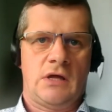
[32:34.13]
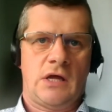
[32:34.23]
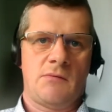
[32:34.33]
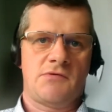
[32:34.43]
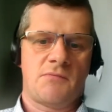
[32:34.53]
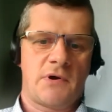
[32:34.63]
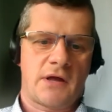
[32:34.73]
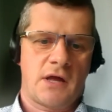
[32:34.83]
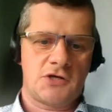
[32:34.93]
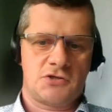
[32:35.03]
HEMS
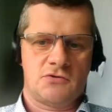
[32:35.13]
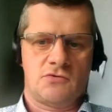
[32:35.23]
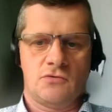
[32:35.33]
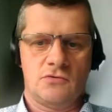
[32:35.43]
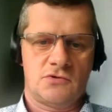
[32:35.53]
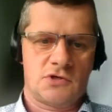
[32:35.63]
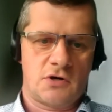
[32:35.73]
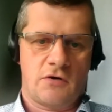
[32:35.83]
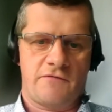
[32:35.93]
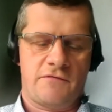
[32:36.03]
application to turn
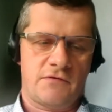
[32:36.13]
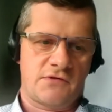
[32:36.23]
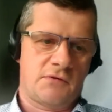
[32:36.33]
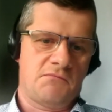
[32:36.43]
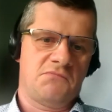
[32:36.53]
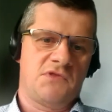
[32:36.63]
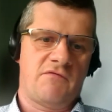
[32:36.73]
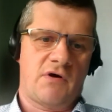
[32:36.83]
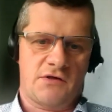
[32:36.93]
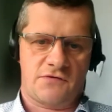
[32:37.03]
off some
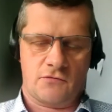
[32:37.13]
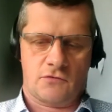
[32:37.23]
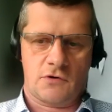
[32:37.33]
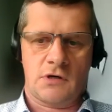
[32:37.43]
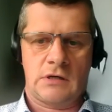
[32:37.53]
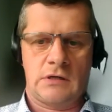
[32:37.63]
device or